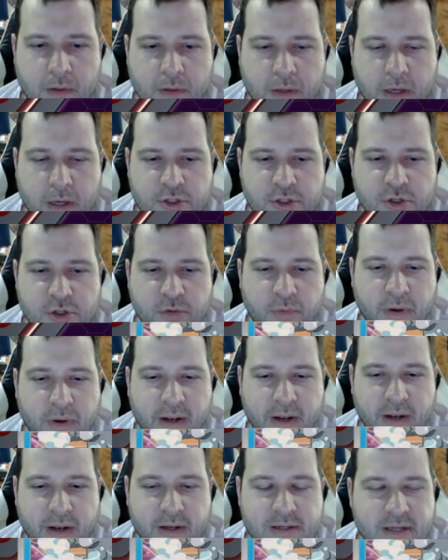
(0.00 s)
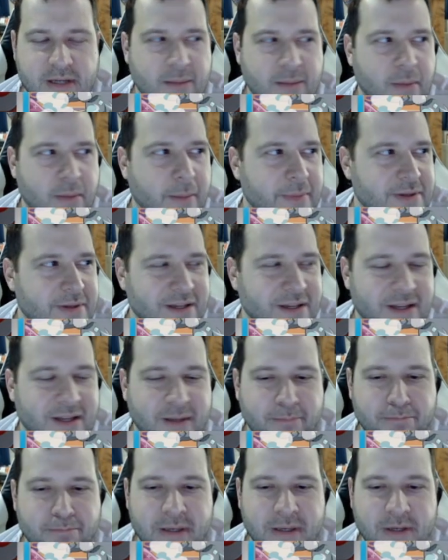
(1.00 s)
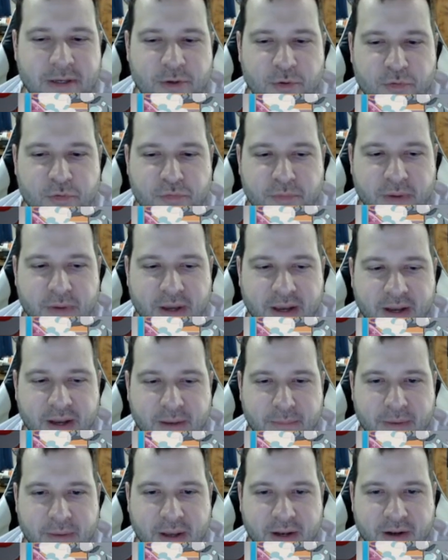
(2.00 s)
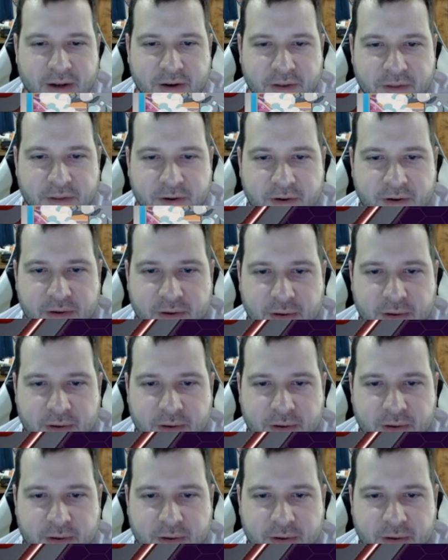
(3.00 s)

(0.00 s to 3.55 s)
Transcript: I actually ran out of time. I meant to get a Bidoof, but I kind of panicked there.